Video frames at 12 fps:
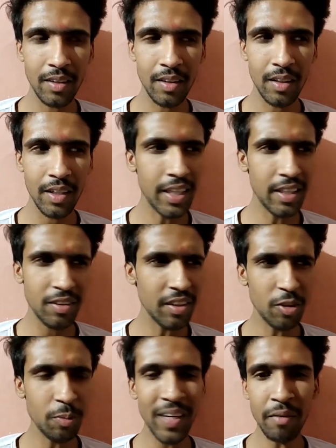it's
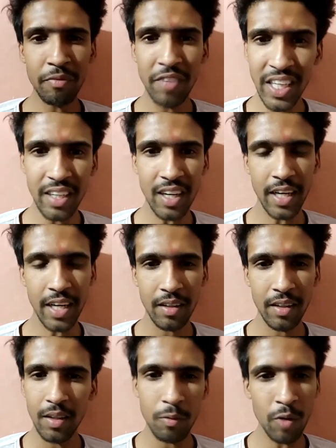been a week, like
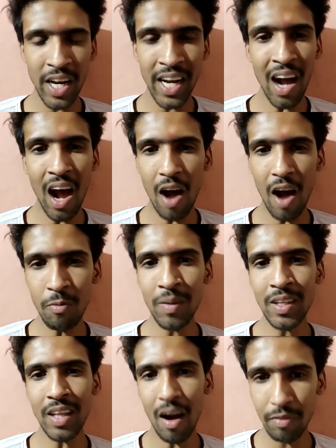1.5 month
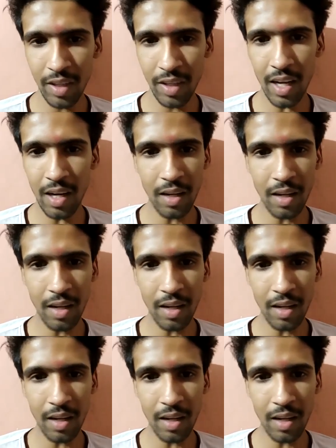after the